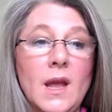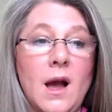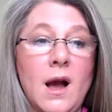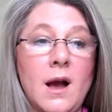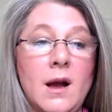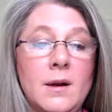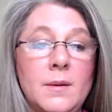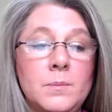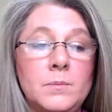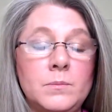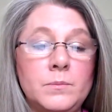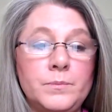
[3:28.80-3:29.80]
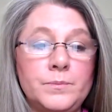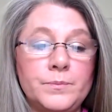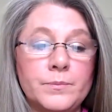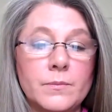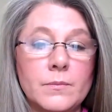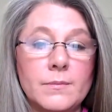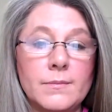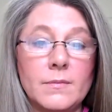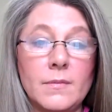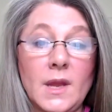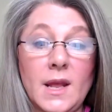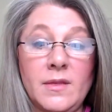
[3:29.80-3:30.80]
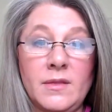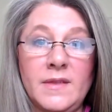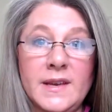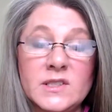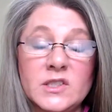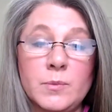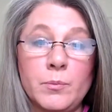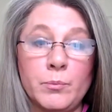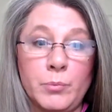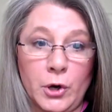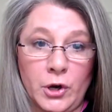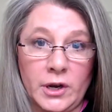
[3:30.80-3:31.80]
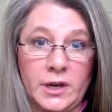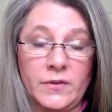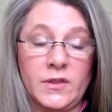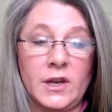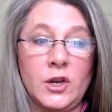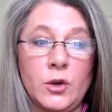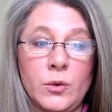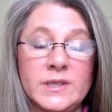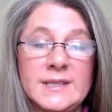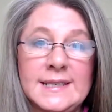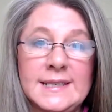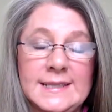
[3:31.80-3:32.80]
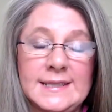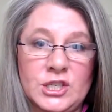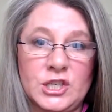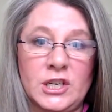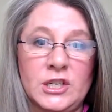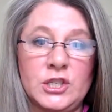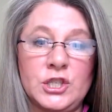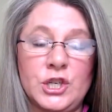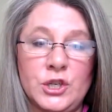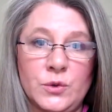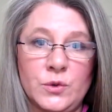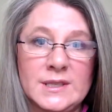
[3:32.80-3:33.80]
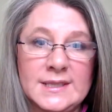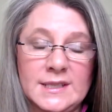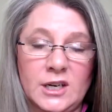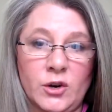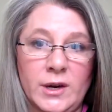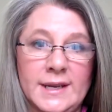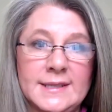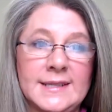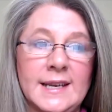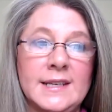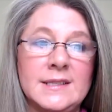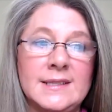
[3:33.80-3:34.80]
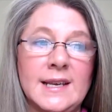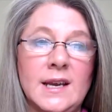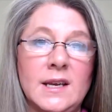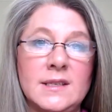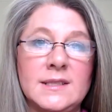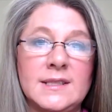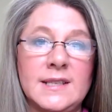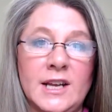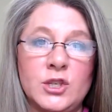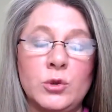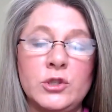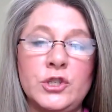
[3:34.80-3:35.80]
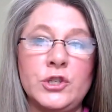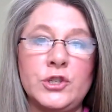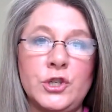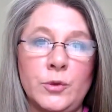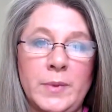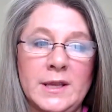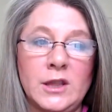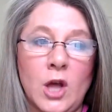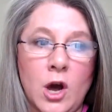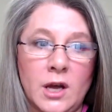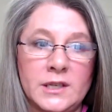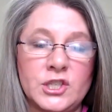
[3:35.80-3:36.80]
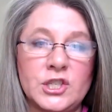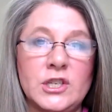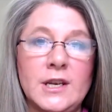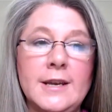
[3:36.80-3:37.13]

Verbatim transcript: Um, this book, the newest addition to the series, is scheduled to be launched